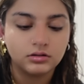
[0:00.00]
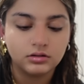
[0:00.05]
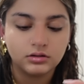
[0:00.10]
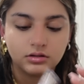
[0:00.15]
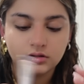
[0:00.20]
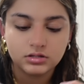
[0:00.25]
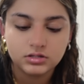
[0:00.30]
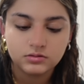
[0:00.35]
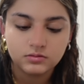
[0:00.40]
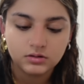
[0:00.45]

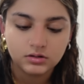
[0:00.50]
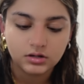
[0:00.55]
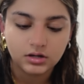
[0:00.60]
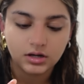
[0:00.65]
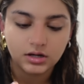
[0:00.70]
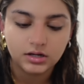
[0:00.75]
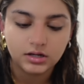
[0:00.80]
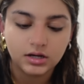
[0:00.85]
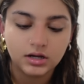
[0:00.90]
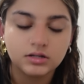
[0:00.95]
This one
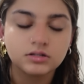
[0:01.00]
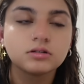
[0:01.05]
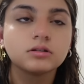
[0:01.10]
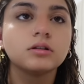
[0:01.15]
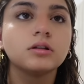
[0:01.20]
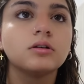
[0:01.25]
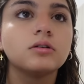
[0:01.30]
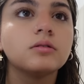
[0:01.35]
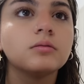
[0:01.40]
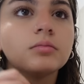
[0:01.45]
kind of has a
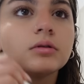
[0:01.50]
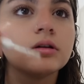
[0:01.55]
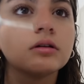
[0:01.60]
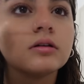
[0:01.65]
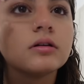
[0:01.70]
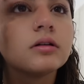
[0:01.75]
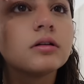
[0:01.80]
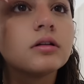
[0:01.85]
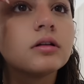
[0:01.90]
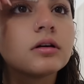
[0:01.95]
little
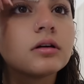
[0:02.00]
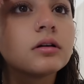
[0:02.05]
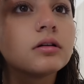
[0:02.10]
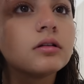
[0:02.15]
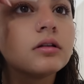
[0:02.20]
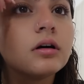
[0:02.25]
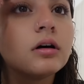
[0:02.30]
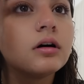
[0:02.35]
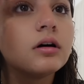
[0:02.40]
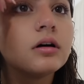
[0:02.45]
bit, like a
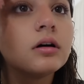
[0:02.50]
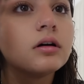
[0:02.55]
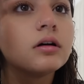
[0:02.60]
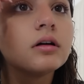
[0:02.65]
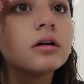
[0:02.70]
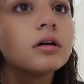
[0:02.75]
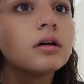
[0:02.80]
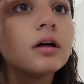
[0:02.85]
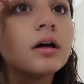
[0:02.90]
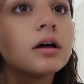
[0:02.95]
lot,
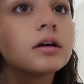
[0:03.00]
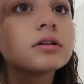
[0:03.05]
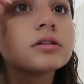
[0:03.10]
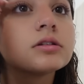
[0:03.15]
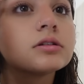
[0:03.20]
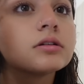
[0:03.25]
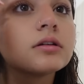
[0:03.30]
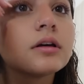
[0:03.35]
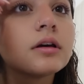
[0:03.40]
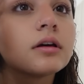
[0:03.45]

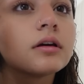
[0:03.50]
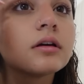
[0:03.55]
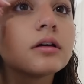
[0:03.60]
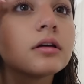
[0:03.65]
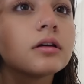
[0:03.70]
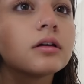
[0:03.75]
actually.